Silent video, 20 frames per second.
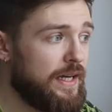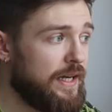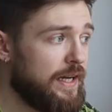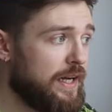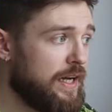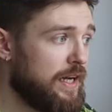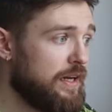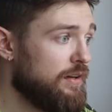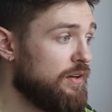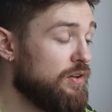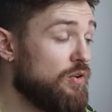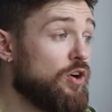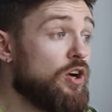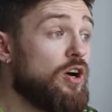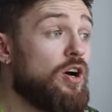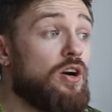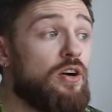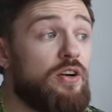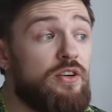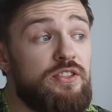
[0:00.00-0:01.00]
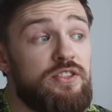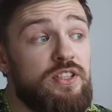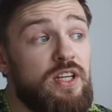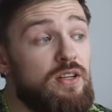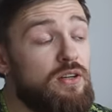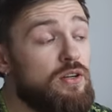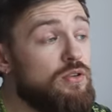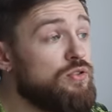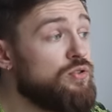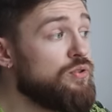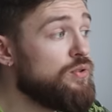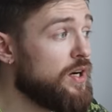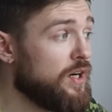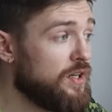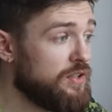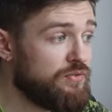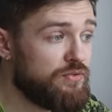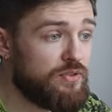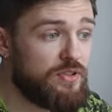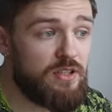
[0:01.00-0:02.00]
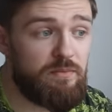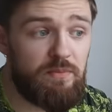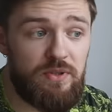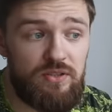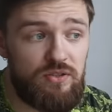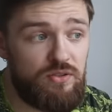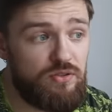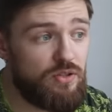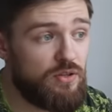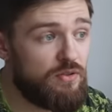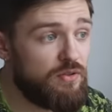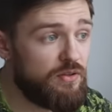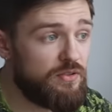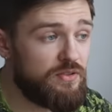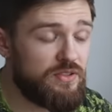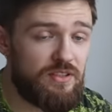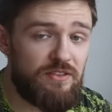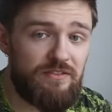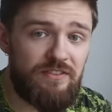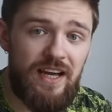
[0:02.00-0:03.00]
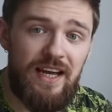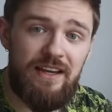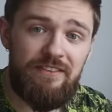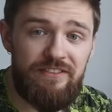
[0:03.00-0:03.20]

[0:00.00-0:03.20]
You know, cars can go 200, but you don't go so fast.